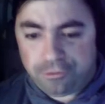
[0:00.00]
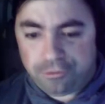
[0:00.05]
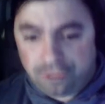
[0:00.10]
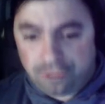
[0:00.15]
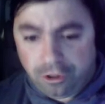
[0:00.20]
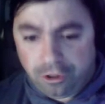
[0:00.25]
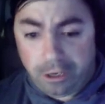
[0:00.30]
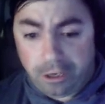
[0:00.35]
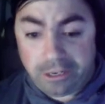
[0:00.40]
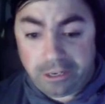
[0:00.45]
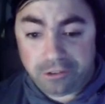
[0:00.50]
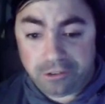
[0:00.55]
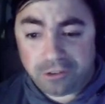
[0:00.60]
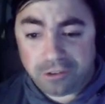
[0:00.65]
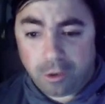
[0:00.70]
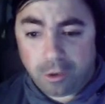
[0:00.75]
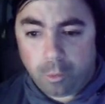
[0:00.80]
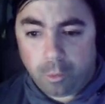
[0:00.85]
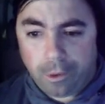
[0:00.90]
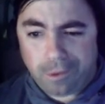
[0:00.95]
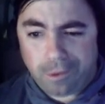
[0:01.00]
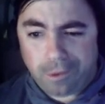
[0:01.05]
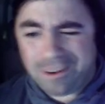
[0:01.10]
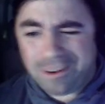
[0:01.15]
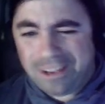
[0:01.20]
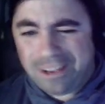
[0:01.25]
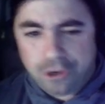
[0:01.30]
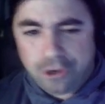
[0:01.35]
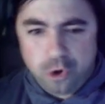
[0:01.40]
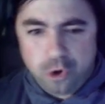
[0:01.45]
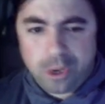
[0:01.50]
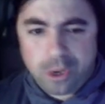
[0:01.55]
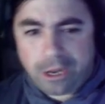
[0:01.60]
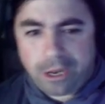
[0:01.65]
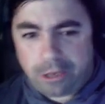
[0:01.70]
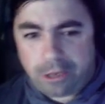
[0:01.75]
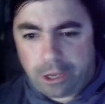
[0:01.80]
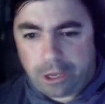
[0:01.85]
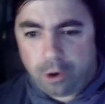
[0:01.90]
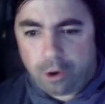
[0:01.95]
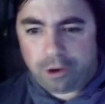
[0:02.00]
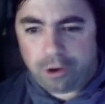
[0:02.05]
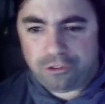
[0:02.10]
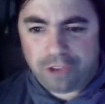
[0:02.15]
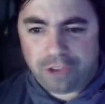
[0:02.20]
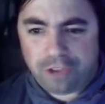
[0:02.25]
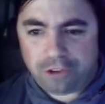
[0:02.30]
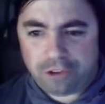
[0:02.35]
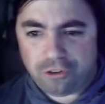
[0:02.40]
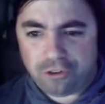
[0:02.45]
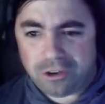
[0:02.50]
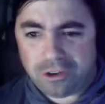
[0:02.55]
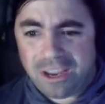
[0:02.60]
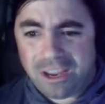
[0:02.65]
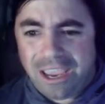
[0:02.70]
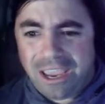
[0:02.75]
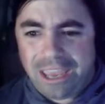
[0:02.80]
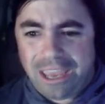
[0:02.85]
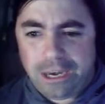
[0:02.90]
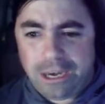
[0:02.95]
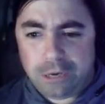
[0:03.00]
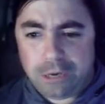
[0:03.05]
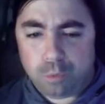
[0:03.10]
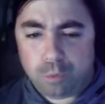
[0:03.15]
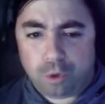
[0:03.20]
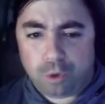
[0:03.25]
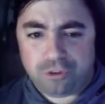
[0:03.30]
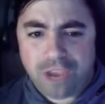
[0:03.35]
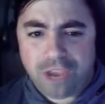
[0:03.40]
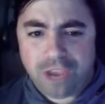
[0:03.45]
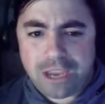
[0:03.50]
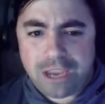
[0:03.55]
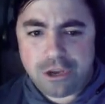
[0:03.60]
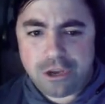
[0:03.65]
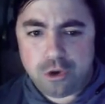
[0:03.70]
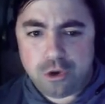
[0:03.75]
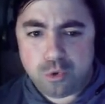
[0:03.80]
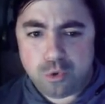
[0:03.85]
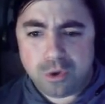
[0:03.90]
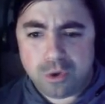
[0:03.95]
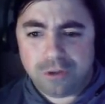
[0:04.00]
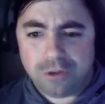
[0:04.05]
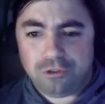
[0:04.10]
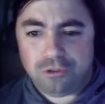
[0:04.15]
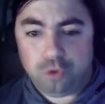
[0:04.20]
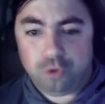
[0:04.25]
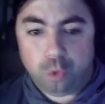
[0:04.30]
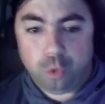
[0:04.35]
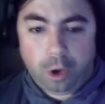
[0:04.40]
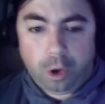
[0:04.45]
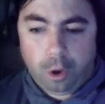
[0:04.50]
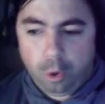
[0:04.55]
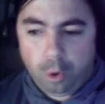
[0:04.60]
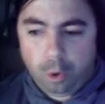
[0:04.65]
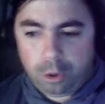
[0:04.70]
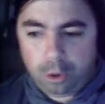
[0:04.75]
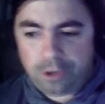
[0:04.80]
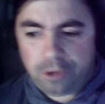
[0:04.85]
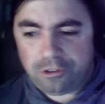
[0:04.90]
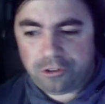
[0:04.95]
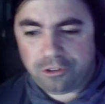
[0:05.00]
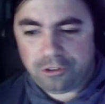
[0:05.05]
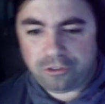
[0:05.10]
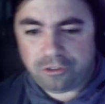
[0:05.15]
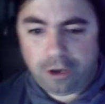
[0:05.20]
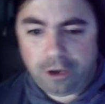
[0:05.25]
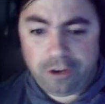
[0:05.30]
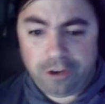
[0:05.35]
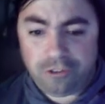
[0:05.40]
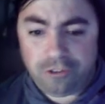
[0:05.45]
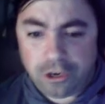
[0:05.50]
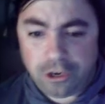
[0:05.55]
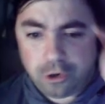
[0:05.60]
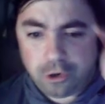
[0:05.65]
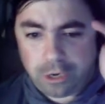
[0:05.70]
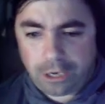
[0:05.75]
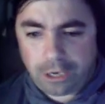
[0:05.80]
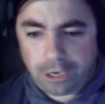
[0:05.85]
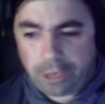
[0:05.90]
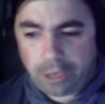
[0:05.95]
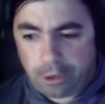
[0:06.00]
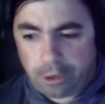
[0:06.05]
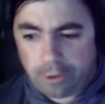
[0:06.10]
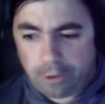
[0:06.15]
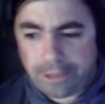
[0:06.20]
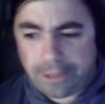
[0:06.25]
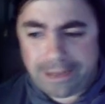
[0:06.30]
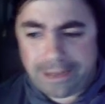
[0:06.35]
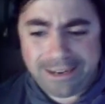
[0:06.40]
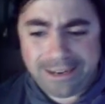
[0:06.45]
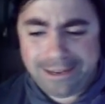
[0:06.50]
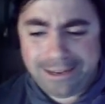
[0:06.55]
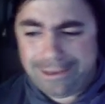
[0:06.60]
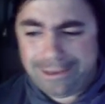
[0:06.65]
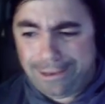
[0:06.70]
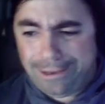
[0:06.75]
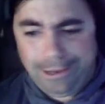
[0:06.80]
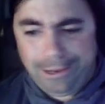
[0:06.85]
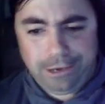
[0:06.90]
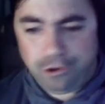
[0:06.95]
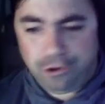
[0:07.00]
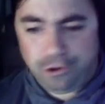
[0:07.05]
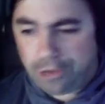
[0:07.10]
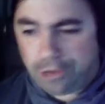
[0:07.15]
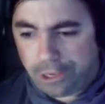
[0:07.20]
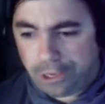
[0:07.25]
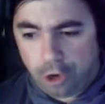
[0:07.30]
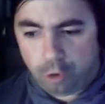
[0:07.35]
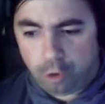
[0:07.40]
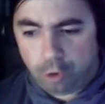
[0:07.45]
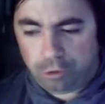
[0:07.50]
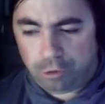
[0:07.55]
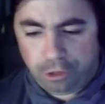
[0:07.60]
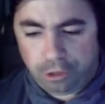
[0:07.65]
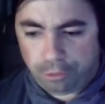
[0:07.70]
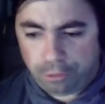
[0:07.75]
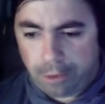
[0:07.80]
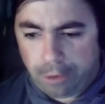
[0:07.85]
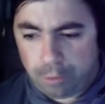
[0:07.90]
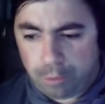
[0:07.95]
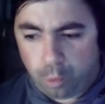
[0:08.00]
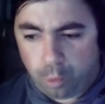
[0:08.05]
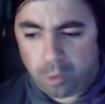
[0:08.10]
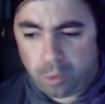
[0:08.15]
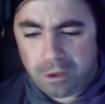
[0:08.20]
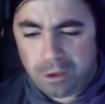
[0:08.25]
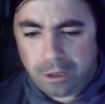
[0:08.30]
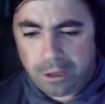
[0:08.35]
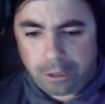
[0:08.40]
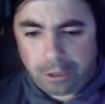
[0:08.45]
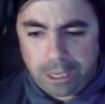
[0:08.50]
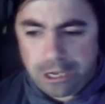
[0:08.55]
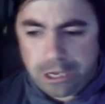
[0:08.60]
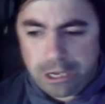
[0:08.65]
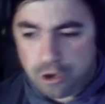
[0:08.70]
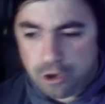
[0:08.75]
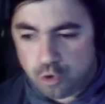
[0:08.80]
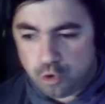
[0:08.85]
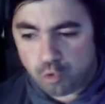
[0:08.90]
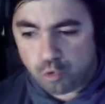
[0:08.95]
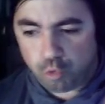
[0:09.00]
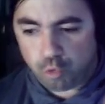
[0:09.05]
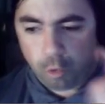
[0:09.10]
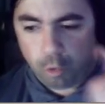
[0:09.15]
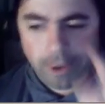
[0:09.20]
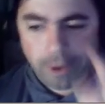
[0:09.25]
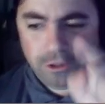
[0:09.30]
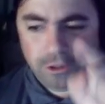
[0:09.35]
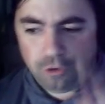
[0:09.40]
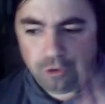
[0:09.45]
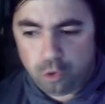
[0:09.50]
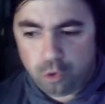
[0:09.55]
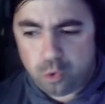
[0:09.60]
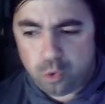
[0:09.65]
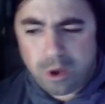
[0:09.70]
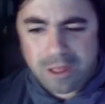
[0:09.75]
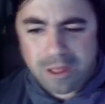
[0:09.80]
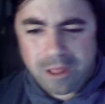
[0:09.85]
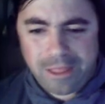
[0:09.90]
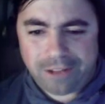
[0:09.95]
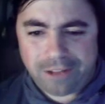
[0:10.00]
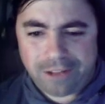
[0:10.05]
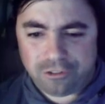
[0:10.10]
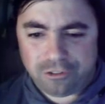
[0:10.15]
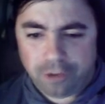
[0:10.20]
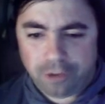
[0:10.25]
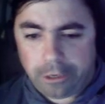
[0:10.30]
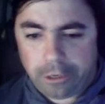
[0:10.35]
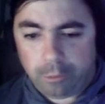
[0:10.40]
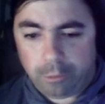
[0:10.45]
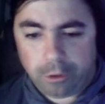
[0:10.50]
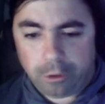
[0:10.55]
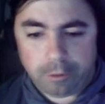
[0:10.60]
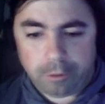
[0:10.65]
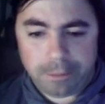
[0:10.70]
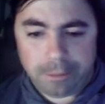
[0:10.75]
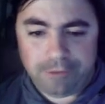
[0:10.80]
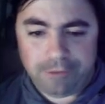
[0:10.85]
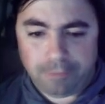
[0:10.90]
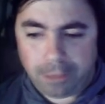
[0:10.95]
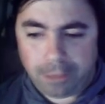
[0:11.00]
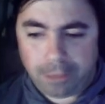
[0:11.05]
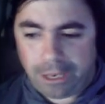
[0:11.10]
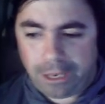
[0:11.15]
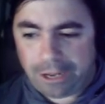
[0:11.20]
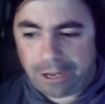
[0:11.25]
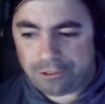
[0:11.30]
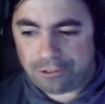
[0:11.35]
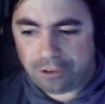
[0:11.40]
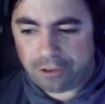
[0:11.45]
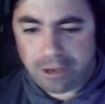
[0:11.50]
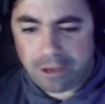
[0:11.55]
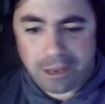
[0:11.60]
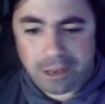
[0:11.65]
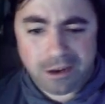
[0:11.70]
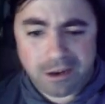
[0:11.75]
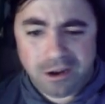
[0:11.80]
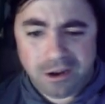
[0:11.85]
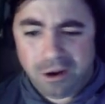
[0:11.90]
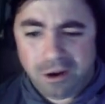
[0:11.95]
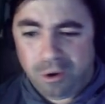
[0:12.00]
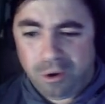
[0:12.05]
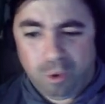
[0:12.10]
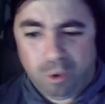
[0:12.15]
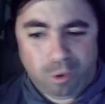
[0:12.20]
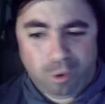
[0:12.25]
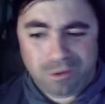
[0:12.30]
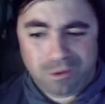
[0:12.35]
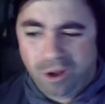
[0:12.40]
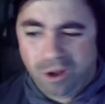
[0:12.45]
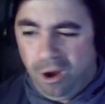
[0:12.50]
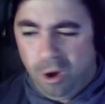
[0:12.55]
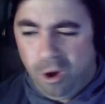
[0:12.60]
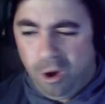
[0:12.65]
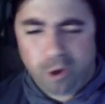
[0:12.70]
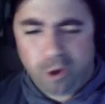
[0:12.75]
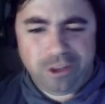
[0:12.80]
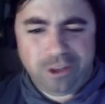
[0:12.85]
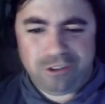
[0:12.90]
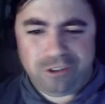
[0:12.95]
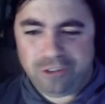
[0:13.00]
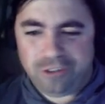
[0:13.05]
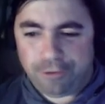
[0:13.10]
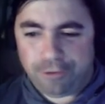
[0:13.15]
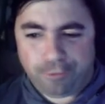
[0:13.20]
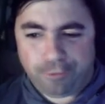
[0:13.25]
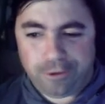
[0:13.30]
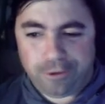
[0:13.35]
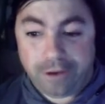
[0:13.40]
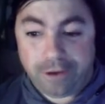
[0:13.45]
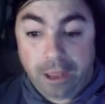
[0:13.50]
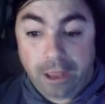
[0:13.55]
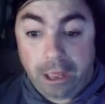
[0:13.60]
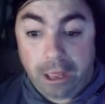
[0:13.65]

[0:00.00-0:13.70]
studies where you can click on a section and it will take you to a whole list of studies, and you can click on that and you can go, the thread will link you right to that study, whether it be from the Lancet or all these different